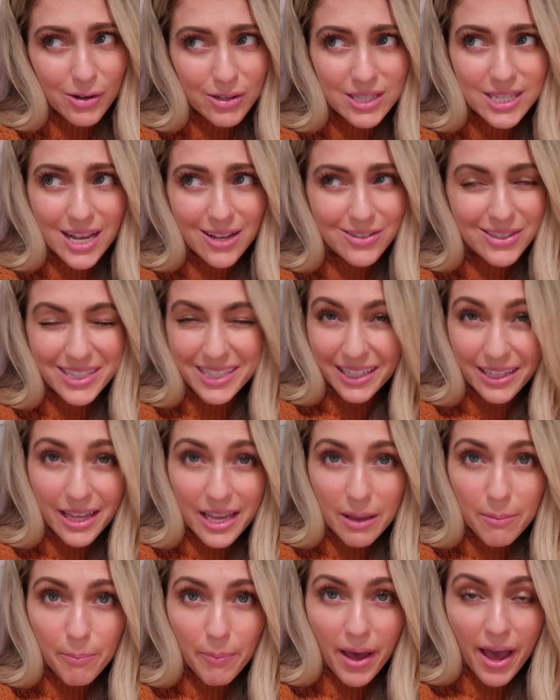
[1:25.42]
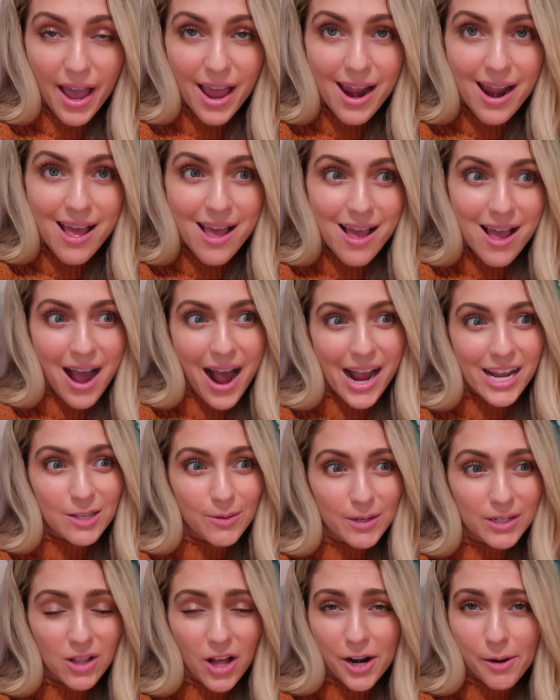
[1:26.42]
I know it sounds silly, but I
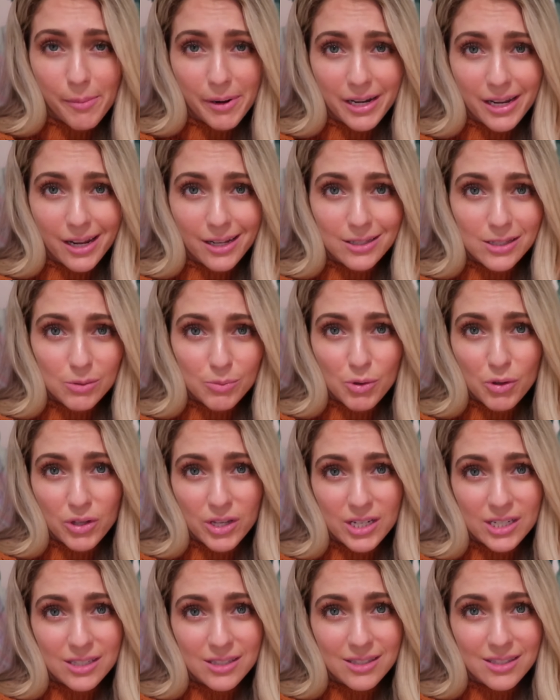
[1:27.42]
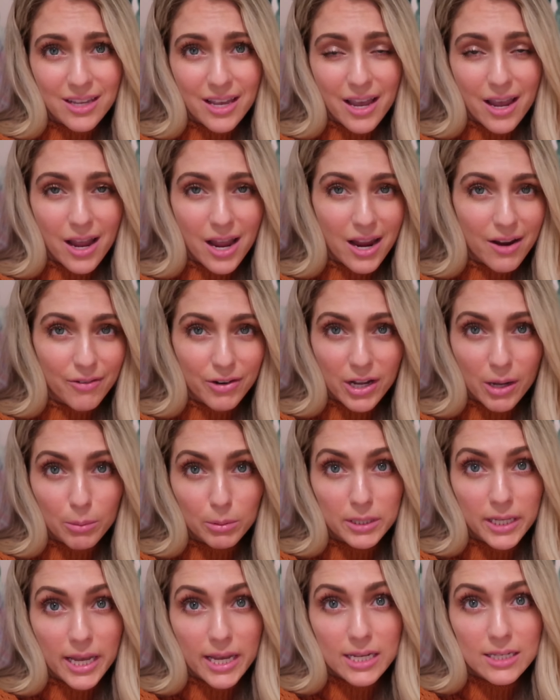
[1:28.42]
spend a lot of money on smoothies every
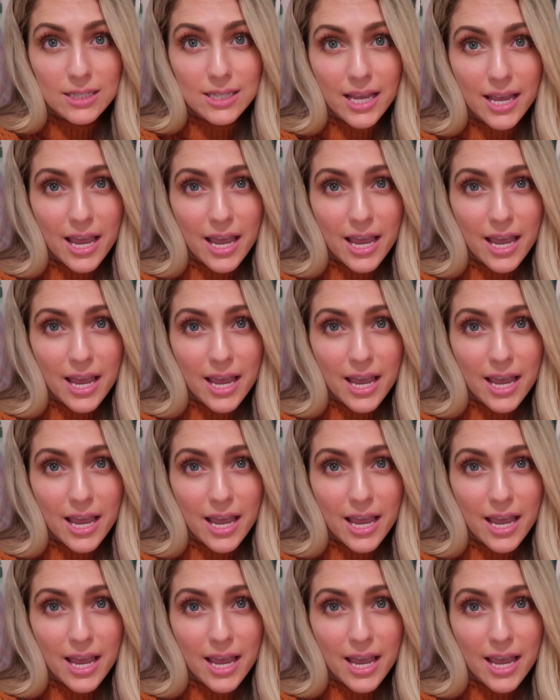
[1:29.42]
couple days,